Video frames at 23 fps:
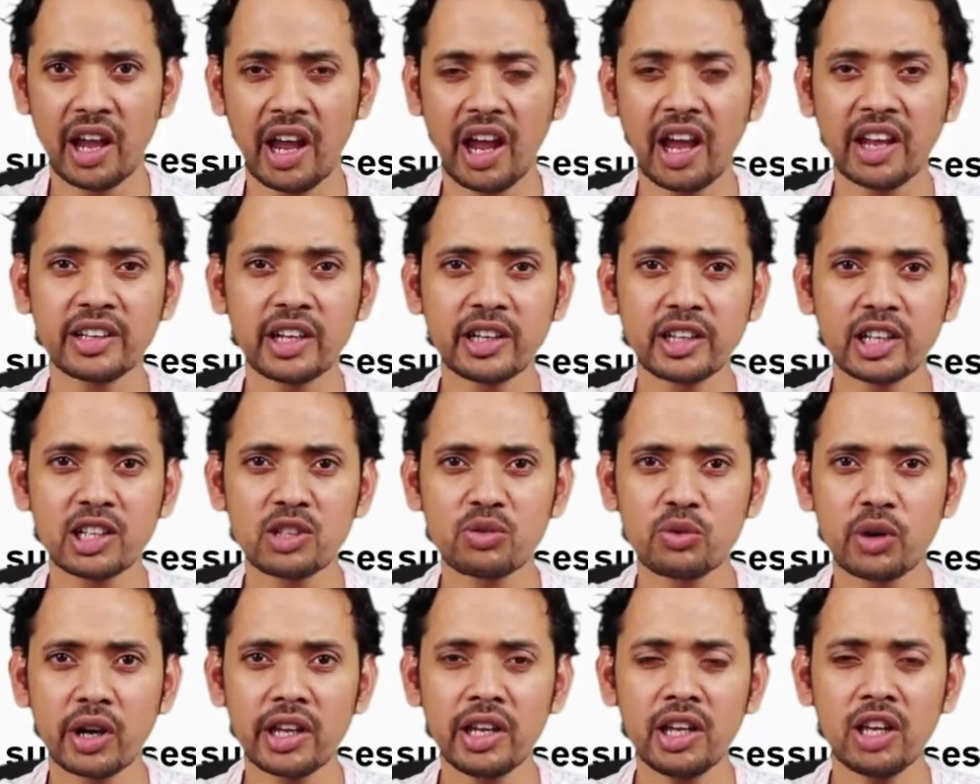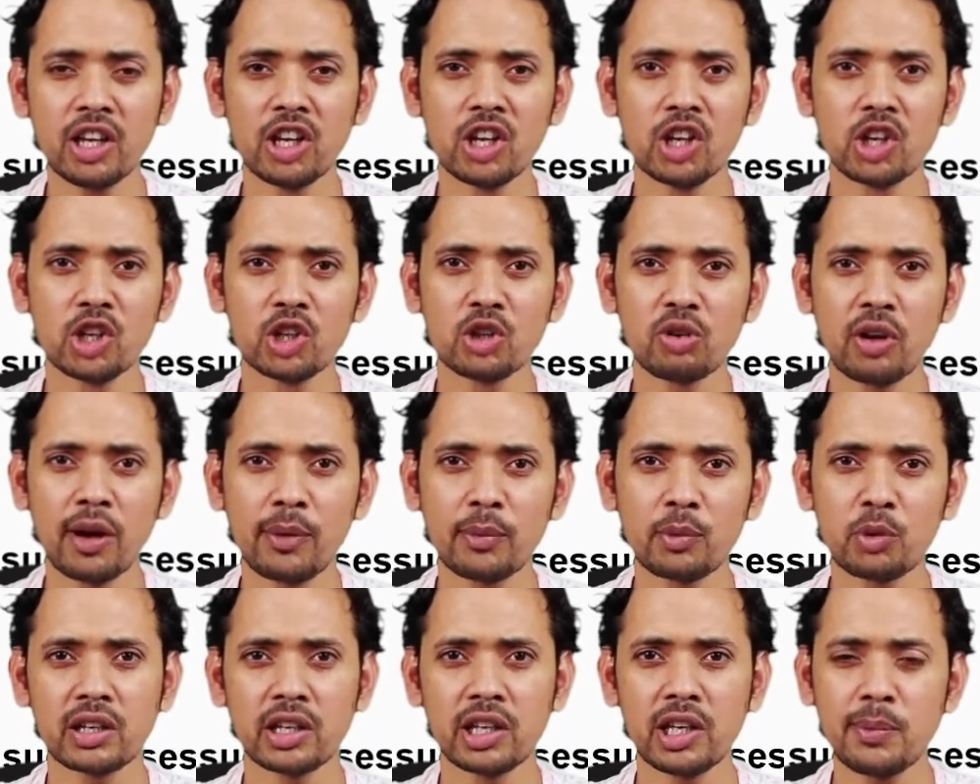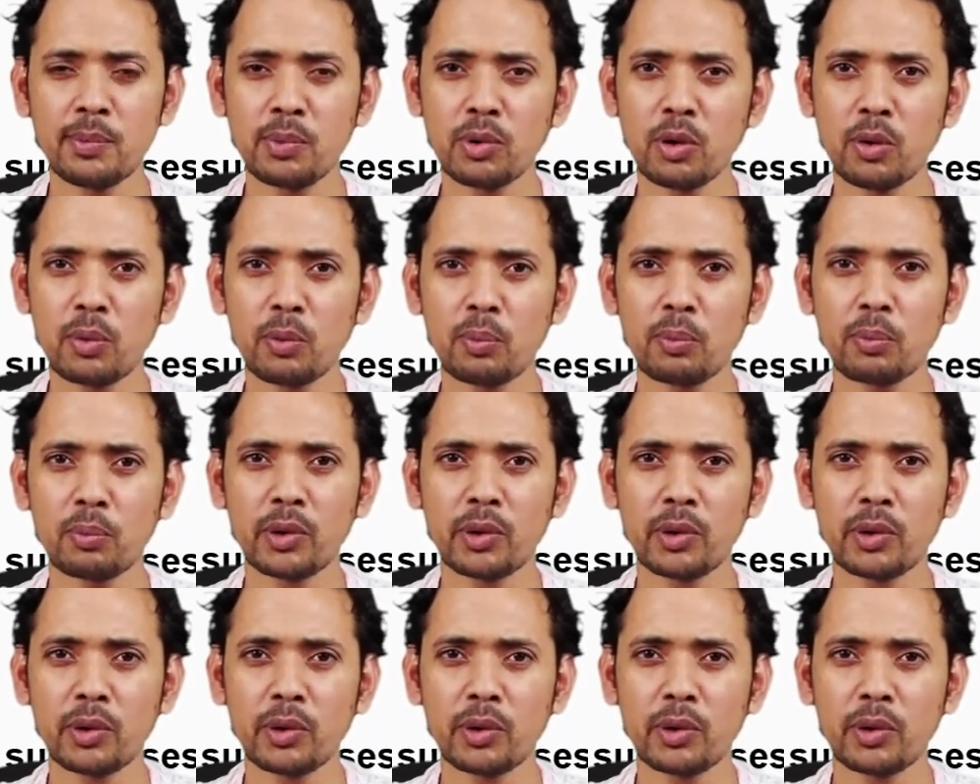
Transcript: And that is why you have to keep your